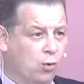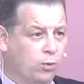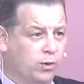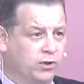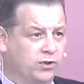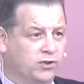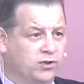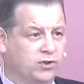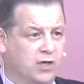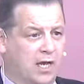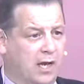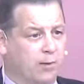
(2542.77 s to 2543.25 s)
It
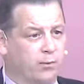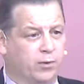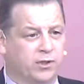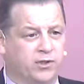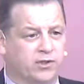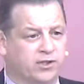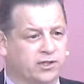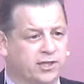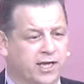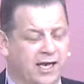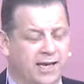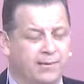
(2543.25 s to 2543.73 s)
was, it
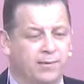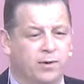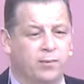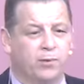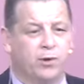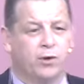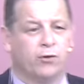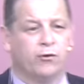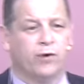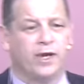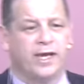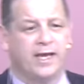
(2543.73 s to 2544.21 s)
was teeming
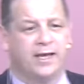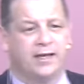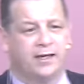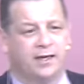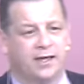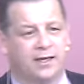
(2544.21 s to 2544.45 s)
with rain